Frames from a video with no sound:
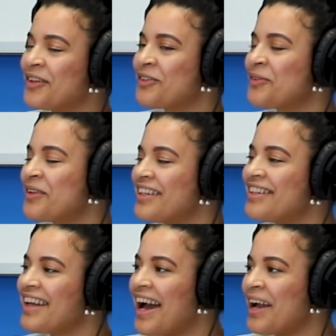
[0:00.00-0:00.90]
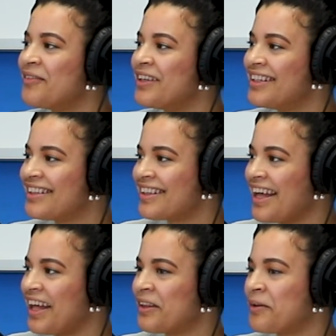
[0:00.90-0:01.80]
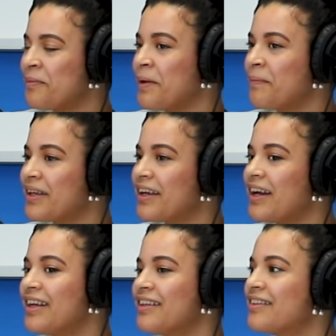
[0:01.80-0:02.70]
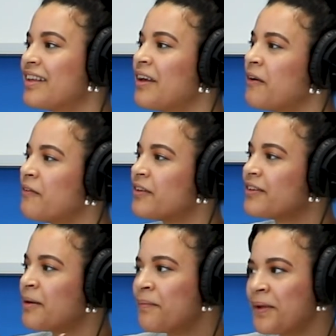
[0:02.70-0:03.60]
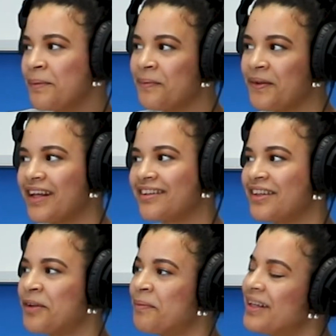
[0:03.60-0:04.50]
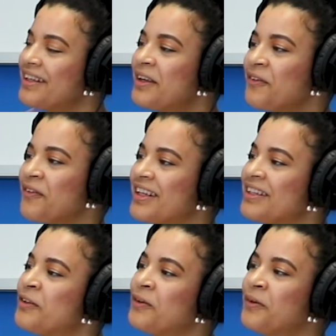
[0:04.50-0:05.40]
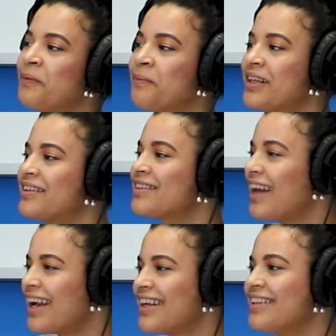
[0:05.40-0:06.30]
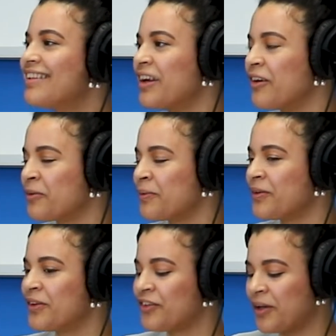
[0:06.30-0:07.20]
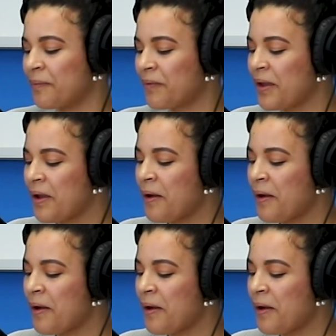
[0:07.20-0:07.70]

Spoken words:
So I just want to dive into that a little bit because for some people, that's a little bit different to be in psych and take entrepreneurship.